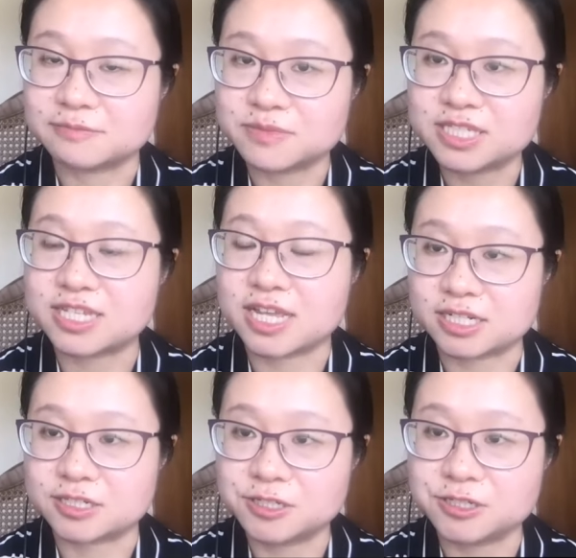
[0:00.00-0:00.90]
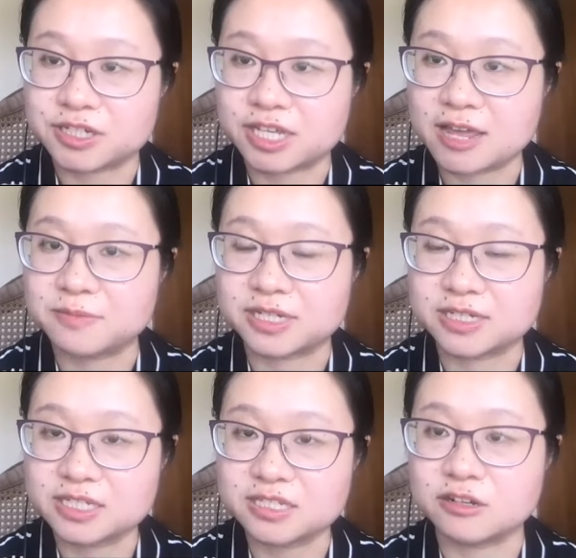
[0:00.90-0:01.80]
sent it to the
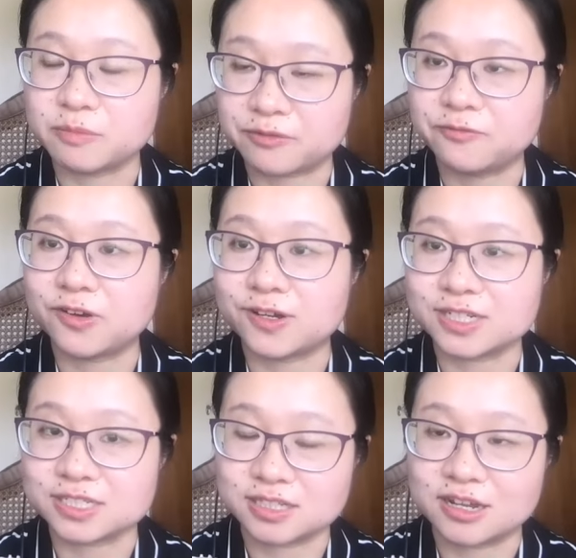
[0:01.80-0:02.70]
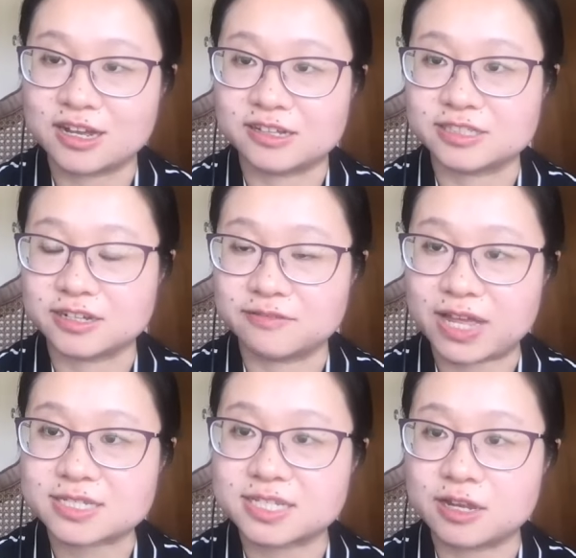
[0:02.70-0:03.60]
campus. So before the
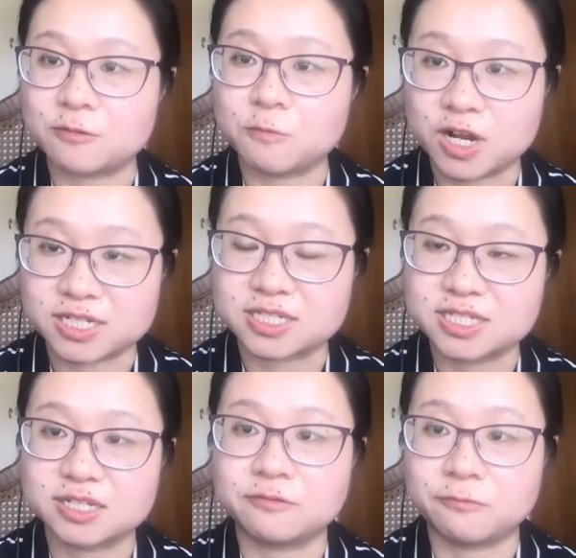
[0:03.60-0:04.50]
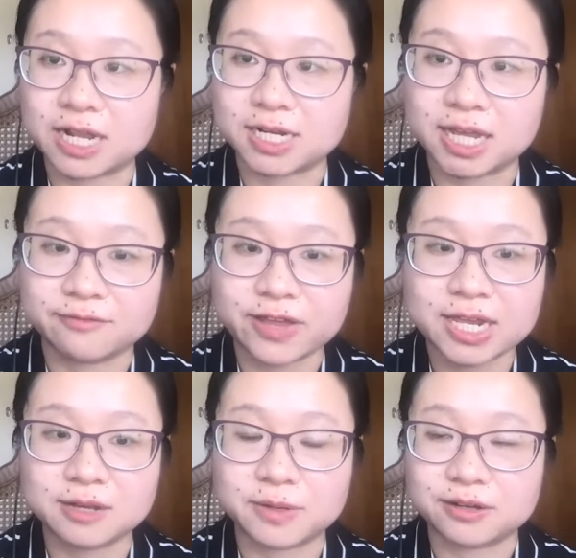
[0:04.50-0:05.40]
vaccine was widely
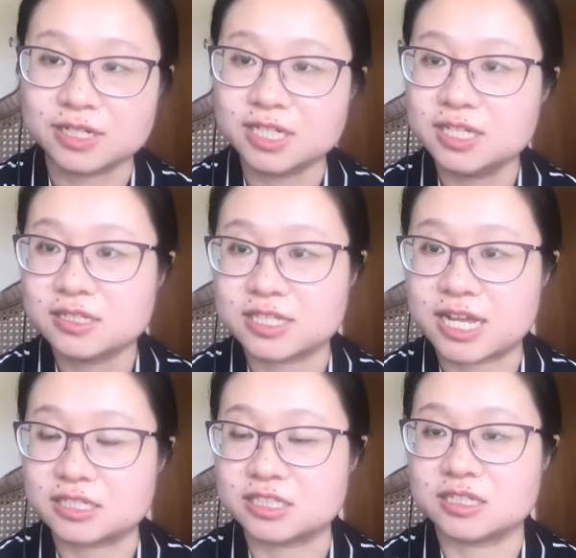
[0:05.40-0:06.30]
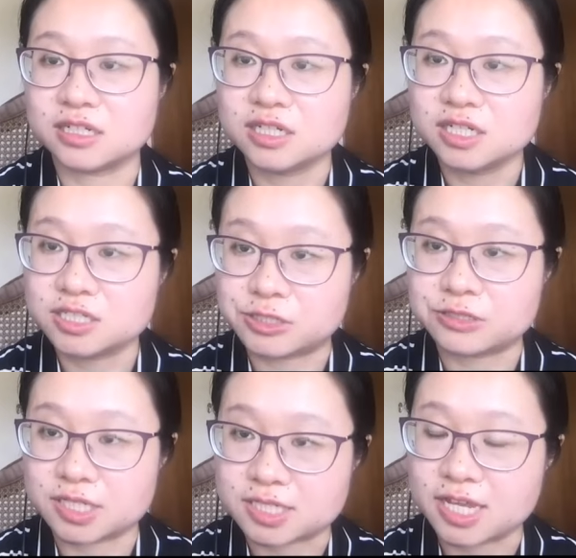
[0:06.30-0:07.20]
available, that the
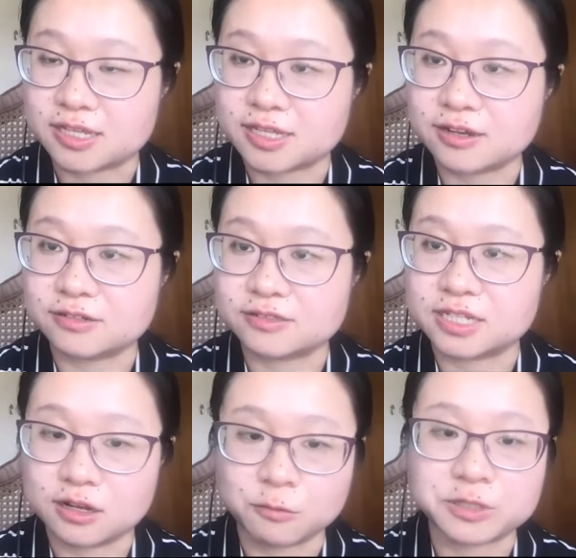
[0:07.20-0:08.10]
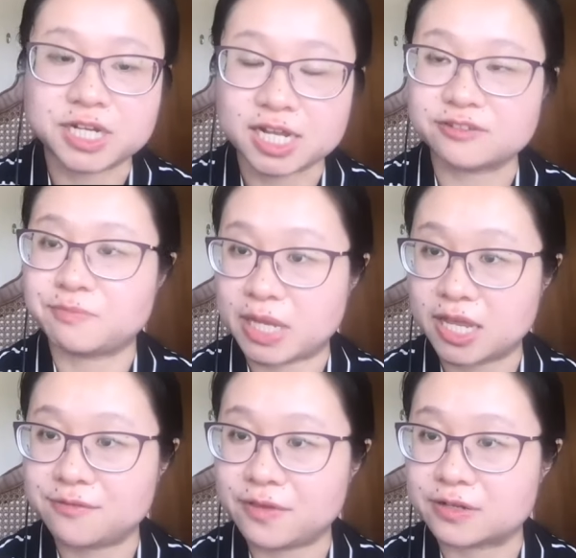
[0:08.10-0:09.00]
students can know which kind of
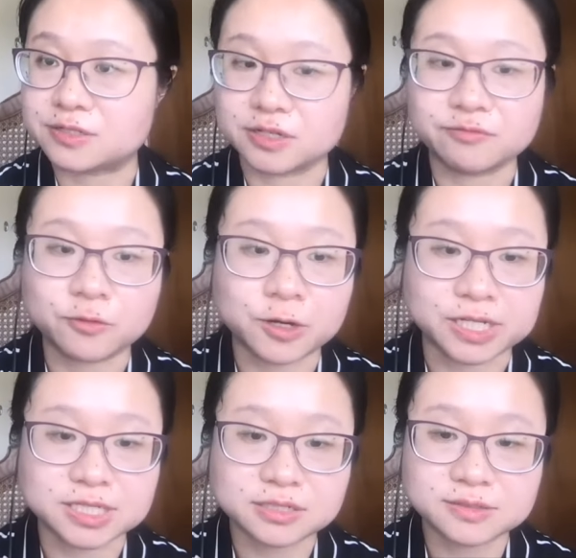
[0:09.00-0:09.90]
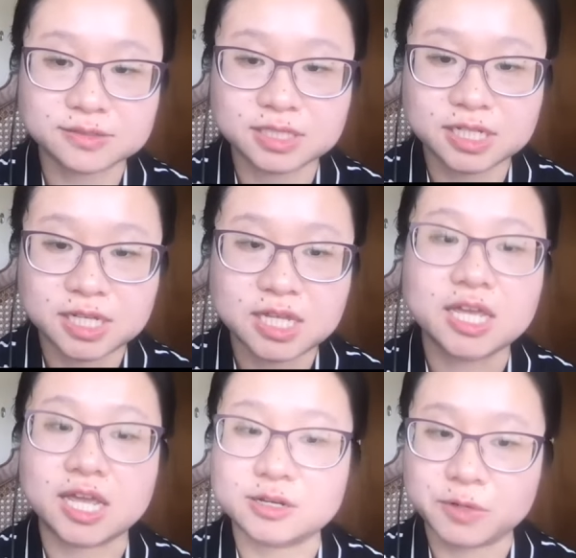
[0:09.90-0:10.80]
behaviors to avoid.
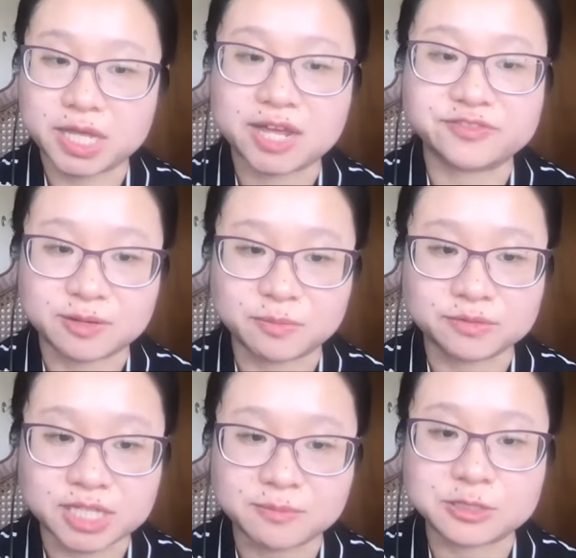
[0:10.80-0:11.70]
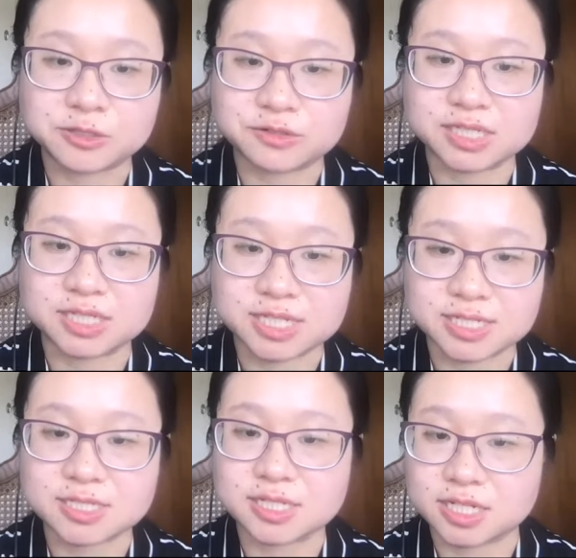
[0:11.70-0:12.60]
And we have demonstrated the
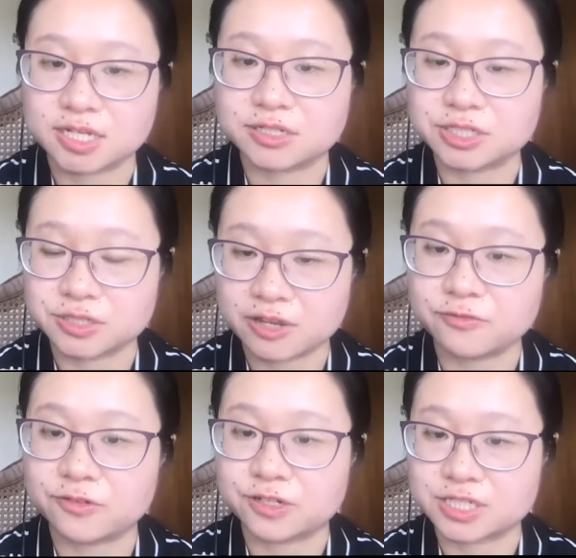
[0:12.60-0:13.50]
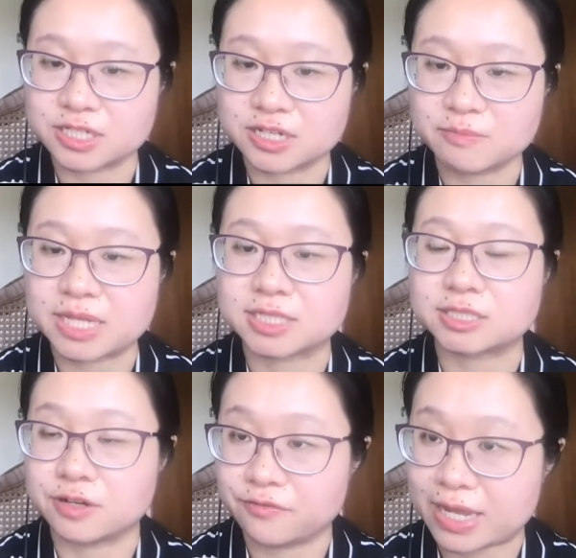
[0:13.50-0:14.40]
necessity to enforce the
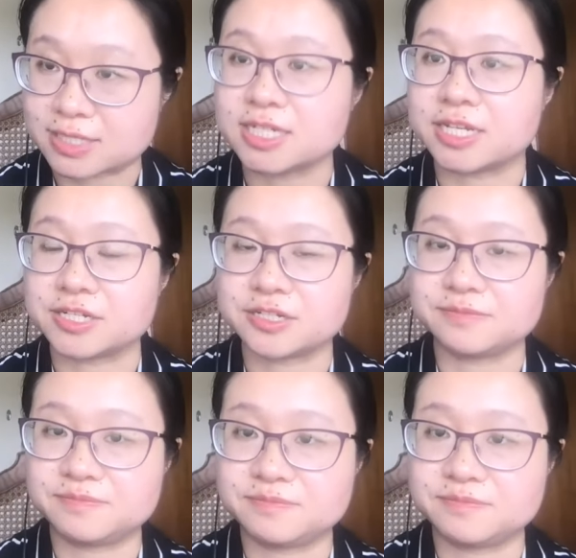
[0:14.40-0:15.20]
mandatory vaccination.